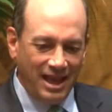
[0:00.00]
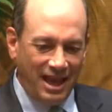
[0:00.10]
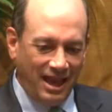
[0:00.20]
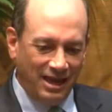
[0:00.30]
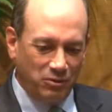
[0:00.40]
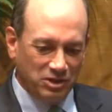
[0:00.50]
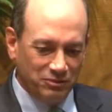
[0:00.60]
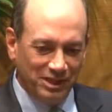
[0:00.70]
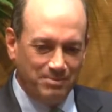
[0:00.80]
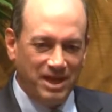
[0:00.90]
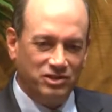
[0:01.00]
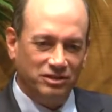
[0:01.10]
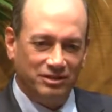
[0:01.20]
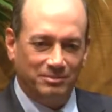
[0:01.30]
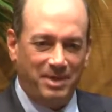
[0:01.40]
and I wasn't really
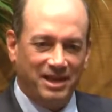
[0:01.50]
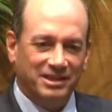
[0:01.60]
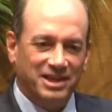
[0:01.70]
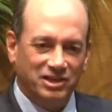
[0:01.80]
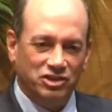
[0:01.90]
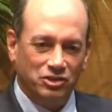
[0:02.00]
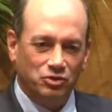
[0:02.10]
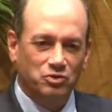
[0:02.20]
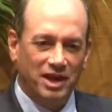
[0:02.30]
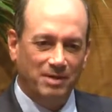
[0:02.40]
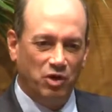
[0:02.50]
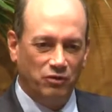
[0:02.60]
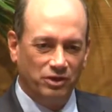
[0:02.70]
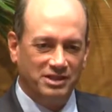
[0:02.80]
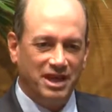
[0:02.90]
paying attention to who came
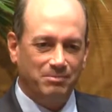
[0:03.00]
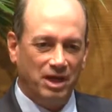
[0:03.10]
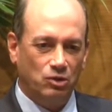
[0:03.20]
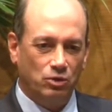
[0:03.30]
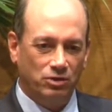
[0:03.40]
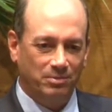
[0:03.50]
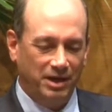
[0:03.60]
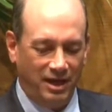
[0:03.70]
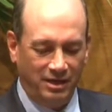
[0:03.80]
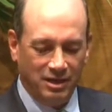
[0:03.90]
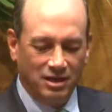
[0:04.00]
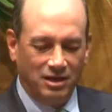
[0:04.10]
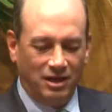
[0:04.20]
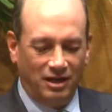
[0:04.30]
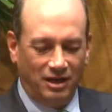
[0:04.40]
over to take my order, but I
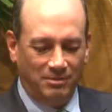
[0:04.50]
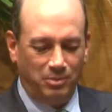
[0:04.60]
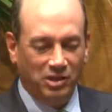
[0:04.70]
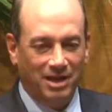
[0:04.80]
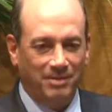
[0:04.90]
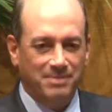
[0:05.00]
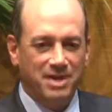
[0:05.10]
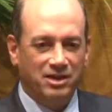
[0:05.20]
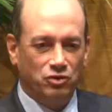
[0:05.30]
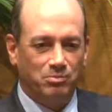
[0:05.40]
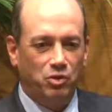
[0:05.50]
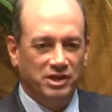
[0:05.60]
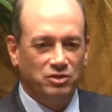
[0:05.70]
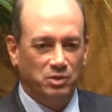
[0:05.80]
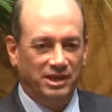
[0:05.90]
pull out my menu and
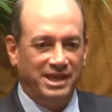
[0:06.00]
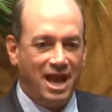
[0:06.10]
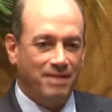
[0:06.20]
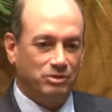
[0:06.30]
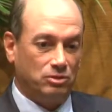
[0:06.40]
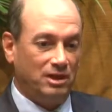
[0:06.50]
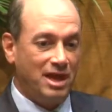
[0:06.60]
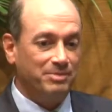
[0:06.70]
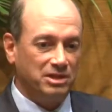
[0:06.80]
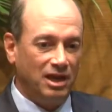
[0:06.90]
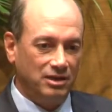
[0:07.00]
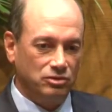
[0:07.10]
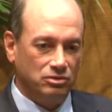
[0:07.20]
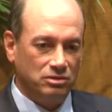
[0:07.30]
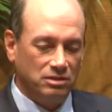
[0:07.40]
point to one of the
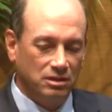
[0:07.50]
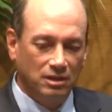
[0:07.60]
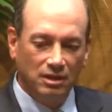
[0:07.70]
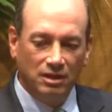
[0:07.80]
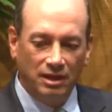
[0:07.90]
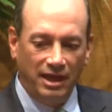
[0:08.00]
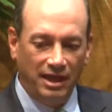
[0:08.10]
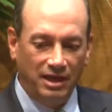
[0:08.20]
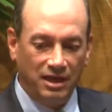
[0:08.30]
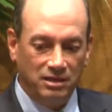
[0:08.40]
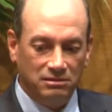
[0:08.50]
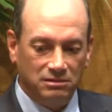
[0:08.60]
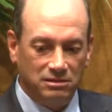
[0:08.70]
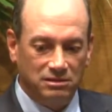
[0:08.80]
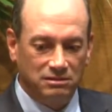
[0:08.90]
appetizers, and I
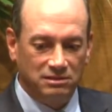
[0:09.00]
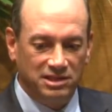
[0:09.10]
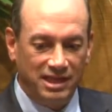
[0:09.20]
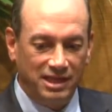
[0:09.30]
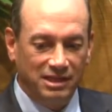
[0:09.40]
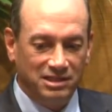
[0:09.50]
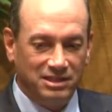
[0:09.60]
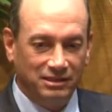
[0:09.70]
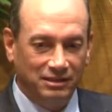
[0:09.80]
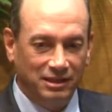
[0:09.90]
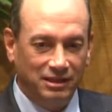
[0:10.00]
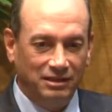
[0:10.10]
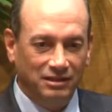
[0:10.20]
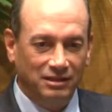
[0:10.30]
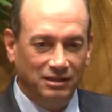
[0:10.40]
said
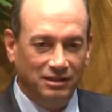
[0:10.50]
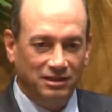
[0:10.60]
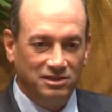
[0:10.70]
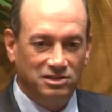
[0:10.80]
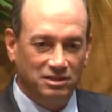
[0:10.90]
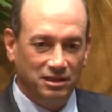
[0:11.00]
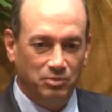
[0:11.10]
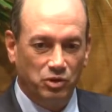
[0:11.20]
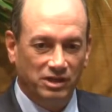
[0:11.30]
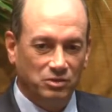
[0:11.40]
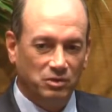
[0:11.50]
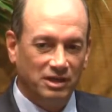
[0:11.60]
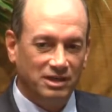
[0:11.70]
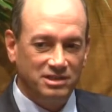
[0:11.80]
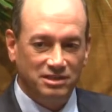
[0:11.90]
innocently, I pointed to
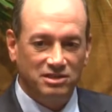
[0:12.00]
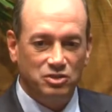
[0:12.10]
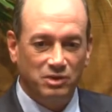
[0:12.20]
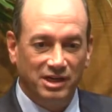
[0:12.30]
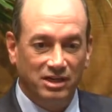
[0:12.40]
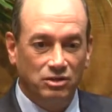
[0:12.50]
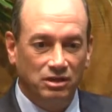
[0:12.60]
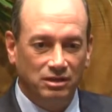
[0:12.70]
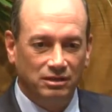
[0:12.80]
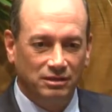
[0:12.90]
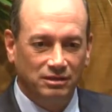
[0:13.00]
one, and I said, is this one any good?